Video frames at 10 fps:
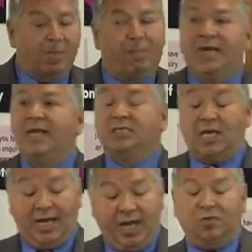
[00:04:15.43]
Please
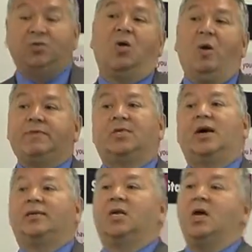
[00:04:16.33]
get onto our
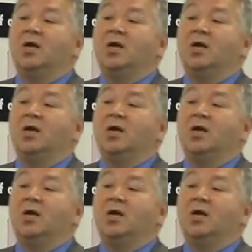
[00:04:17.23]
website.